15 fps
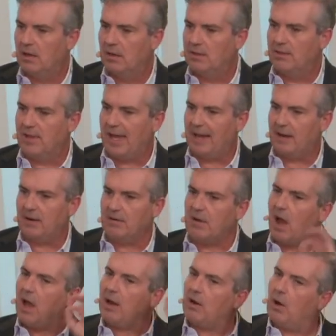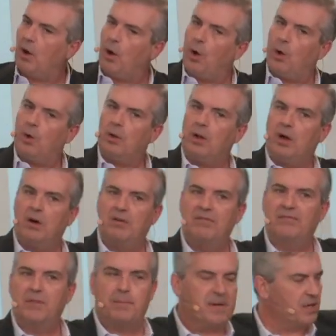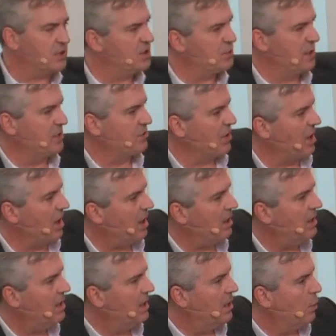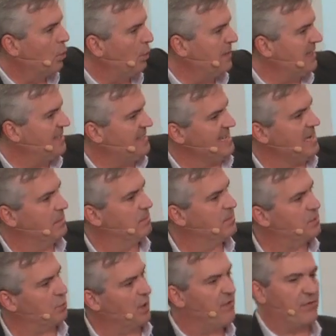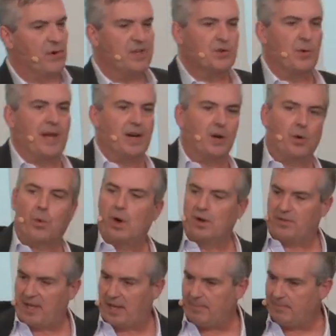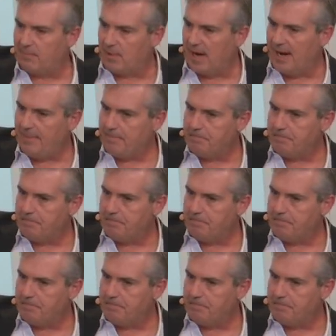that not all of the pictures we draw will be deemed refrigerator worthy, right?